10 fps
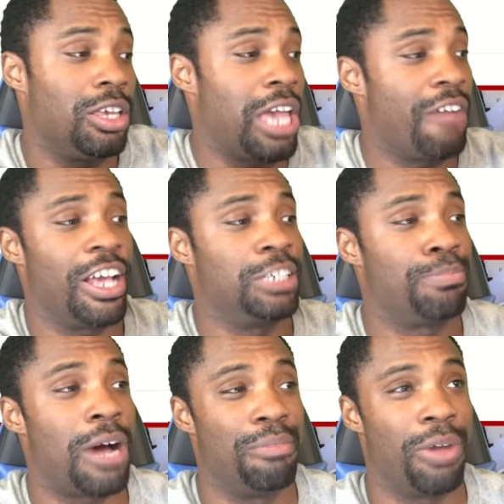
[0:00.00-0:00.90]
you got a nice
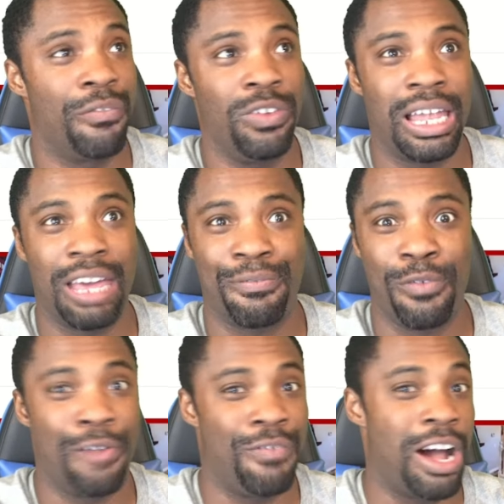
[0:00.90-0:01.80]
body, but if you got like
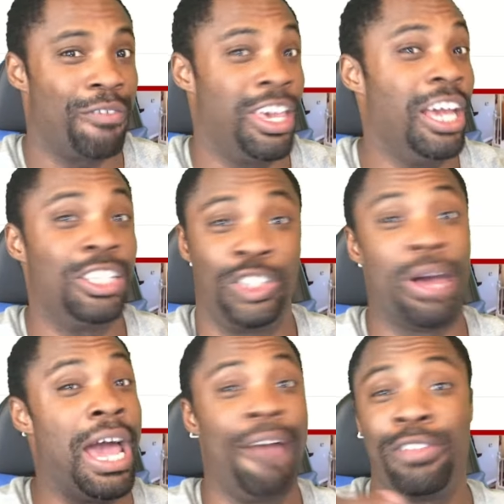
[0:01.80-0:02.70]
4 or 5 kids,
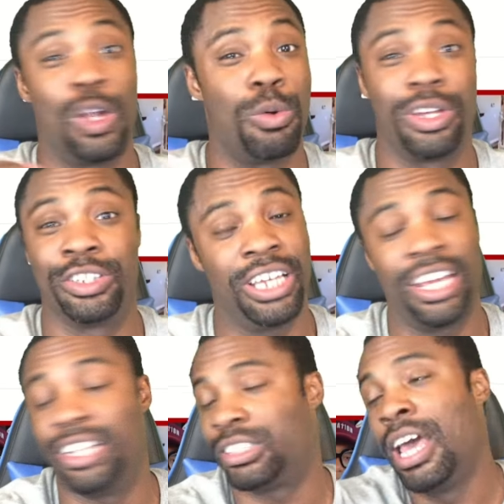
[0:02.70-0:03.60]
you have to lower your
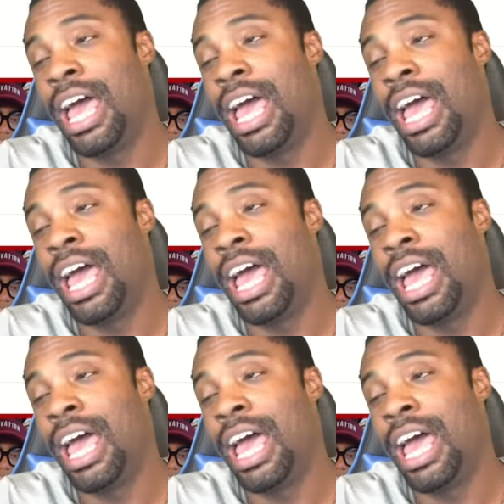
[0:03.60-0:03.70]
standards.